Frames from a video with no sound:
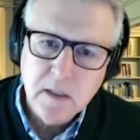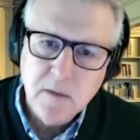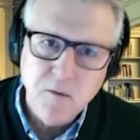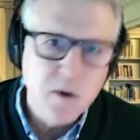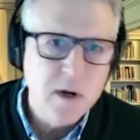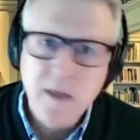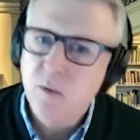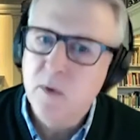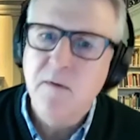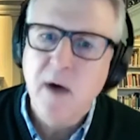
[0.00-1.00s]
for another
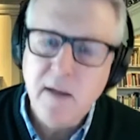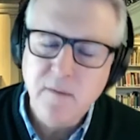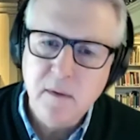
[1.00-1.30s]
revival,